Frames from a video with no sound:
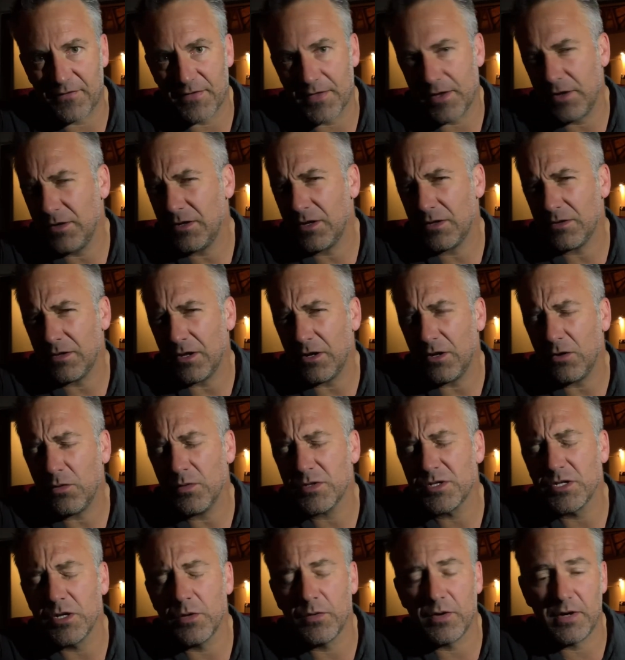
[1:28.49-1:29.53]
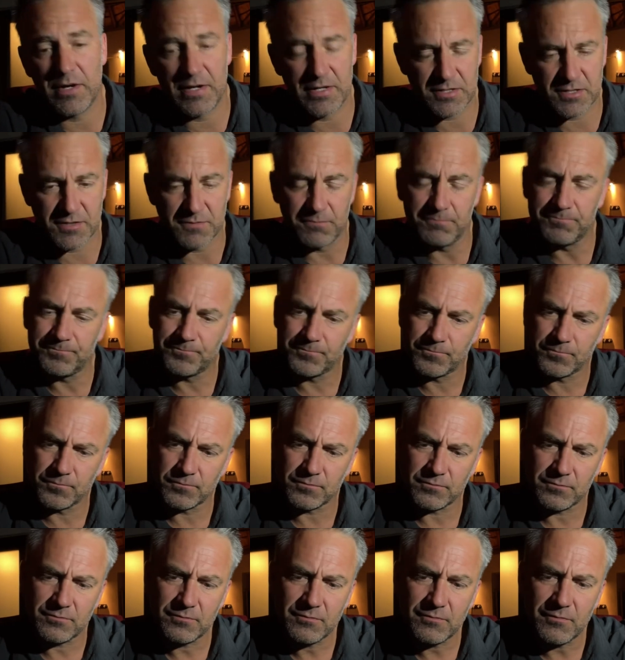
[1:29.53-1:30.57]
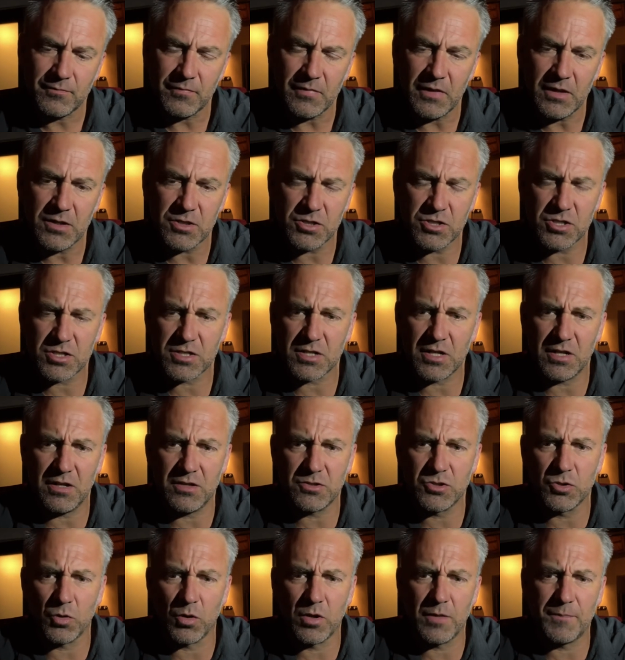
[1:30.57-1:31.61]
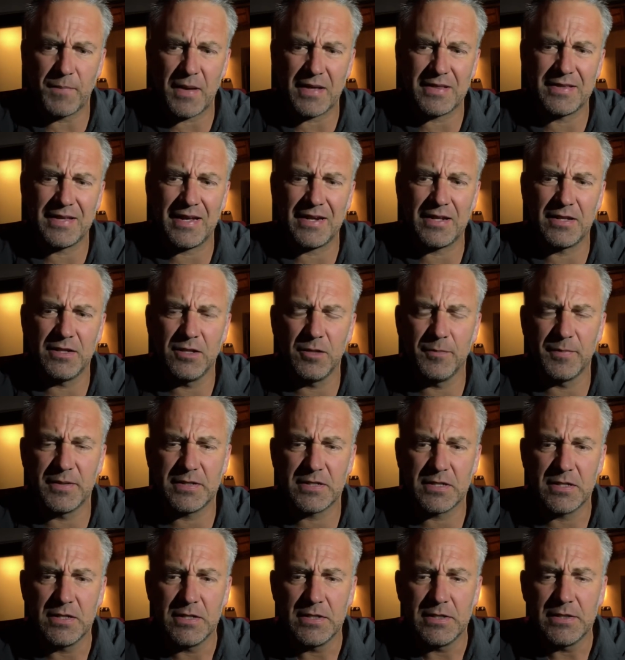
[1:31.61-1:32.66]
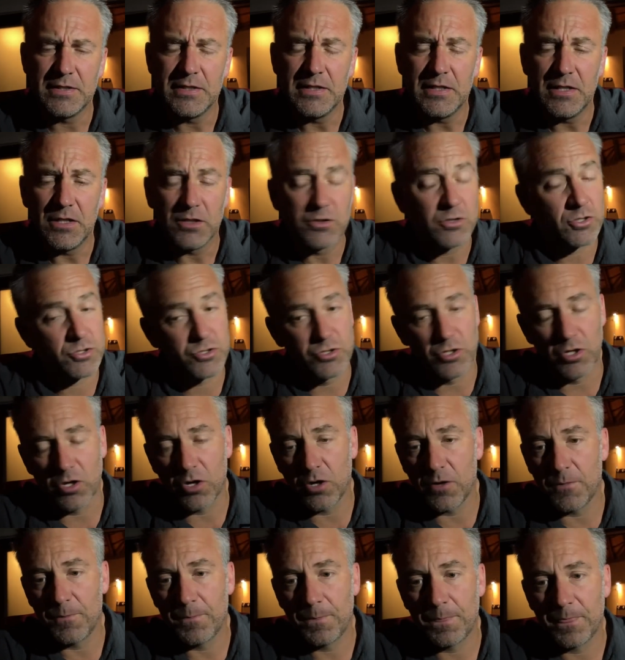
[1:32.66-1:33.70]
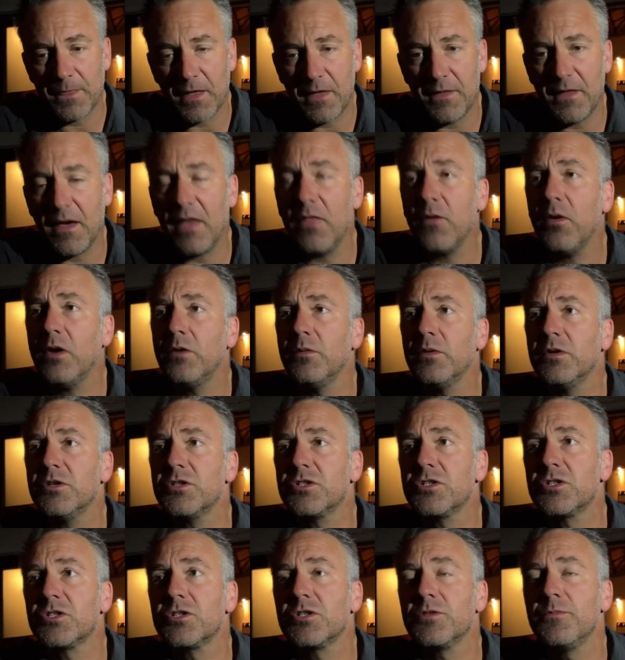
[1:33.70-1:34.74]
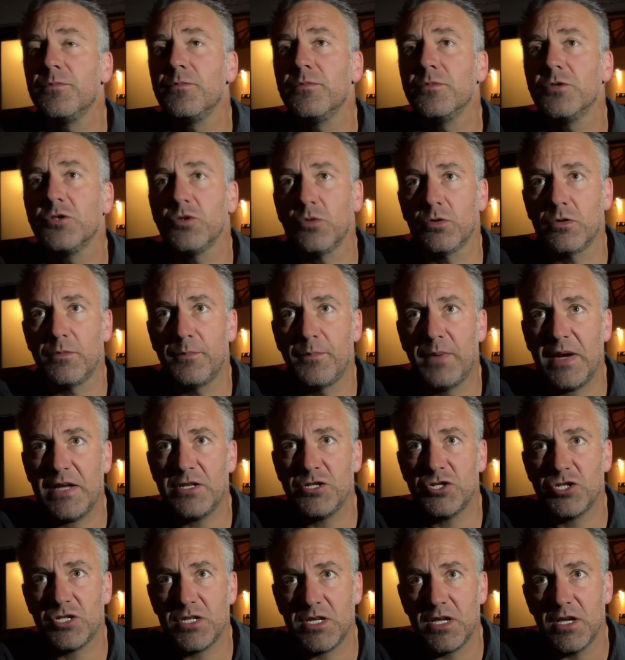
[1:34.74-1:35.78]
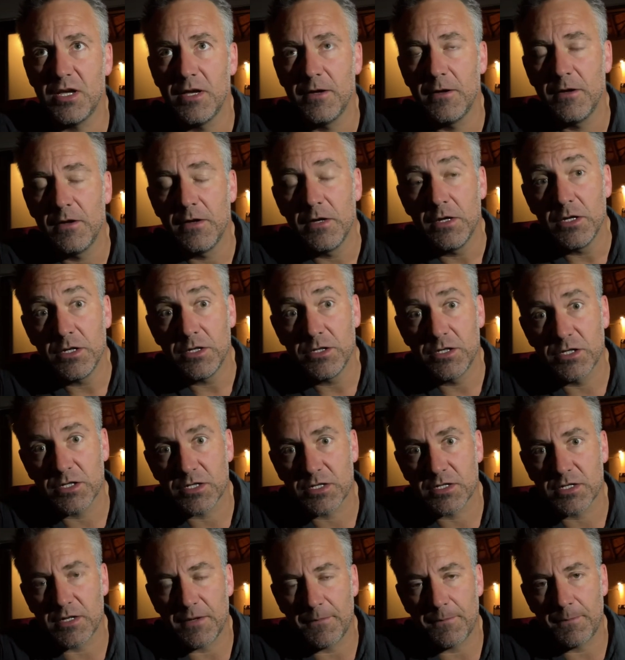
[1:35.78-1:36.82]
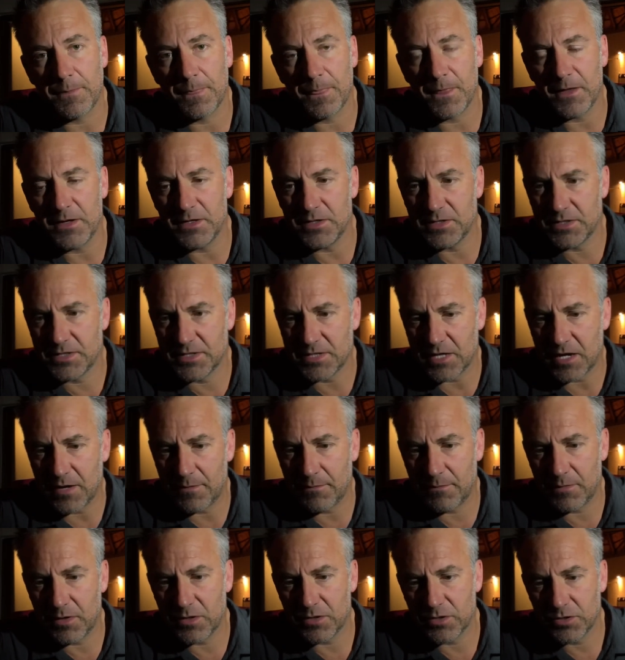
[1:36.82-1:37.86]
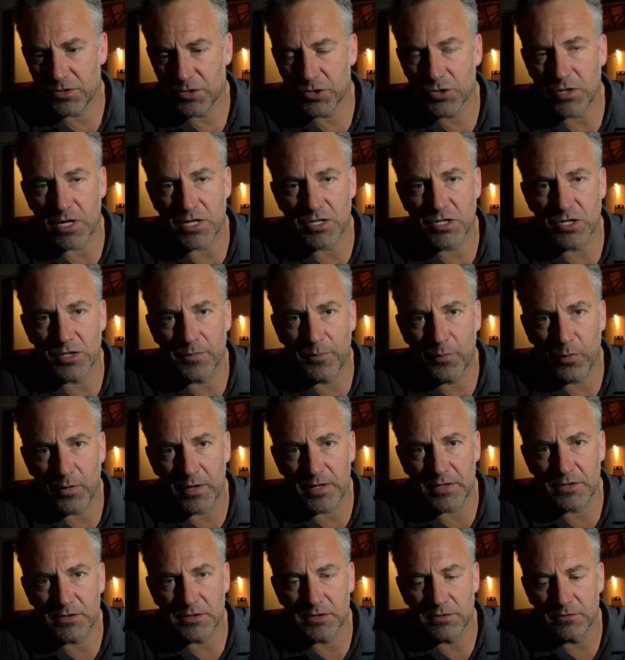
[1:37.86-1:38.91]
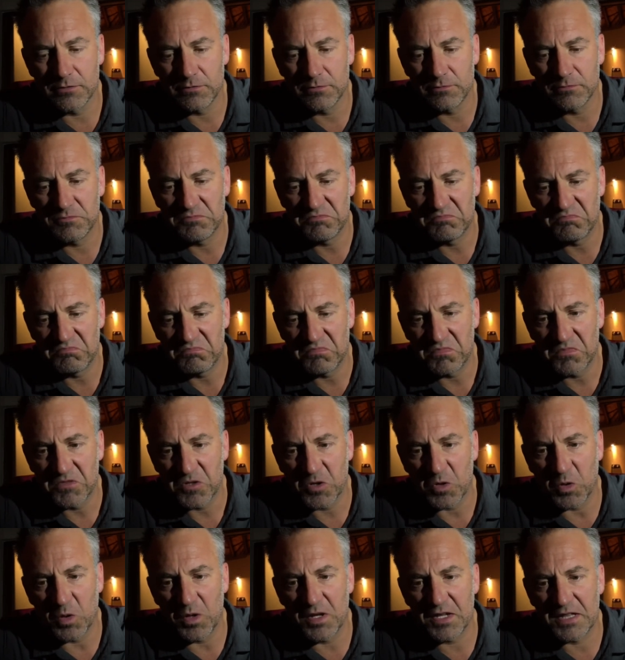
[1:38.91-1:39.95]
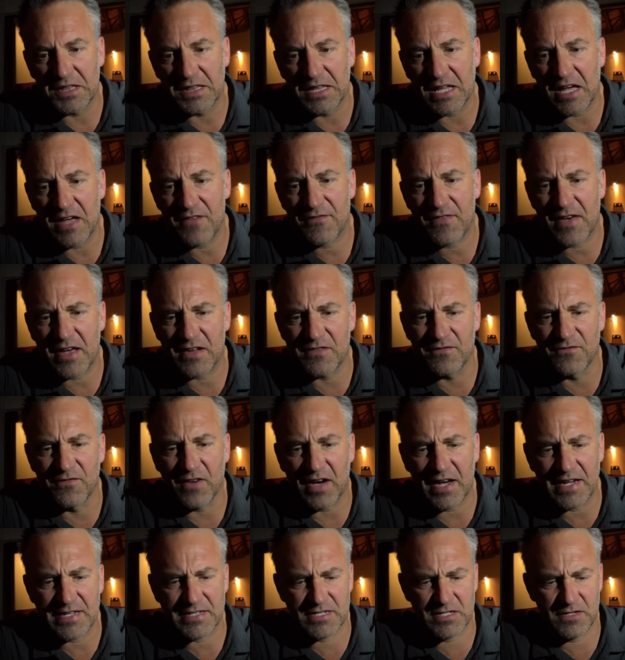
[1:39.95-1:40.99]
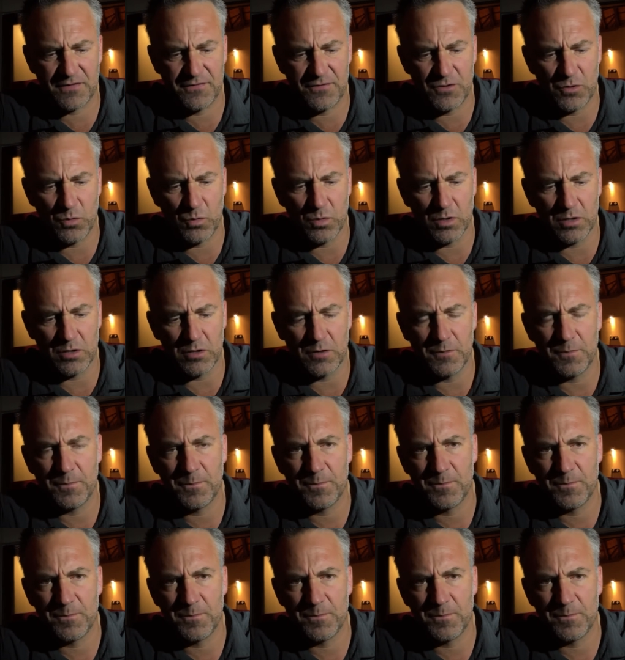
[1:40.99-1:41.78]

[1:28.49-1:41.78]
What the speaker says: They don't always know what it is. I just kind of talk about that a little bit, not too long. And the other one was short and punchy, just some straight to the point, call it life advice, if you will.